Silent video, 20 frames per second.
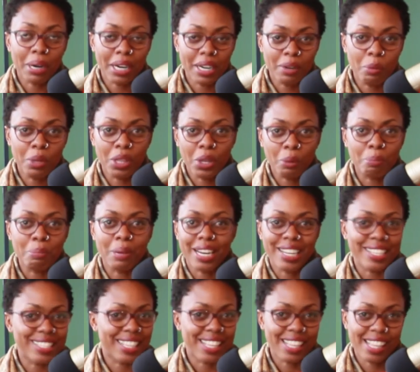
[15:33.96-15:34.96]
without
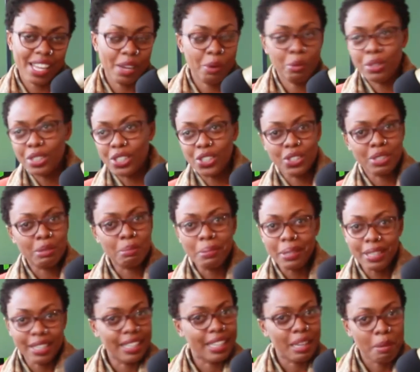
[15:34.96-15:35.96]
Baraza, I would not
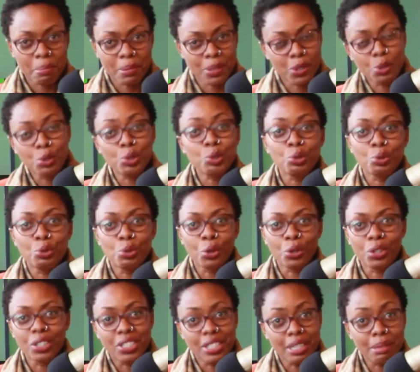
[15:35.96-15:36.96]
be in episode 2 or
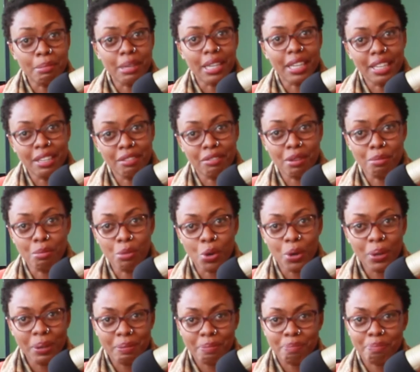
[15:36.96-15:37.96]
dreaming even
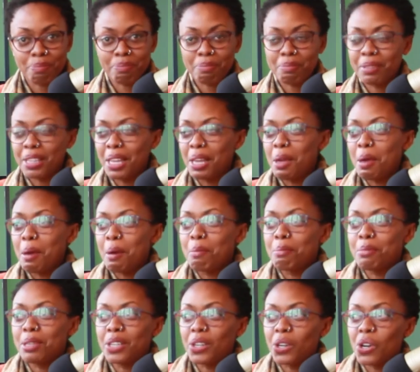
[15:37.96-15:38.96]
more,
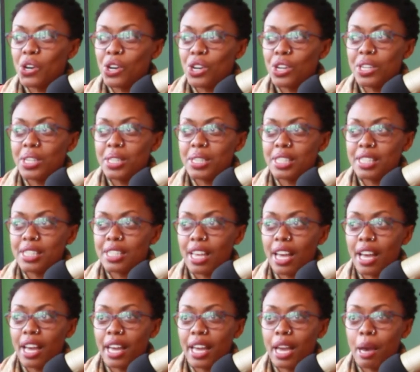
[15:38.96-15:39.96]
because
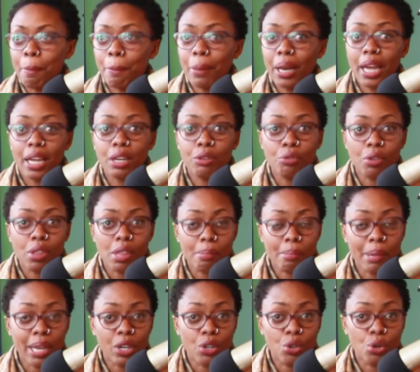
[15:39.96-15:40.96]
I applied for the
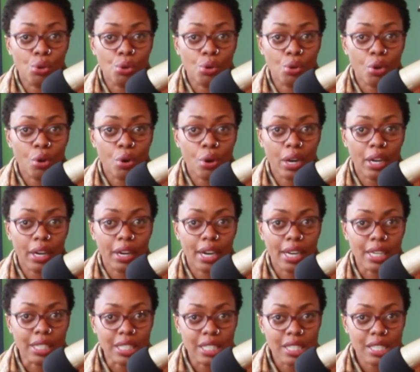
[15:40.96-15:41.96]
Micro Okoa
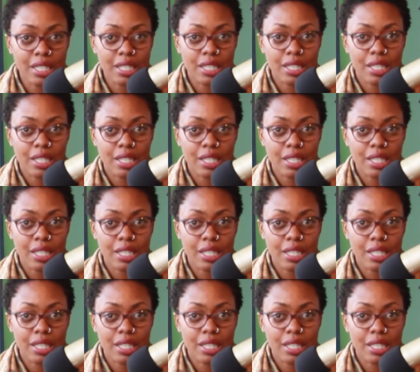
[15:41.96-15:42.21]
grant.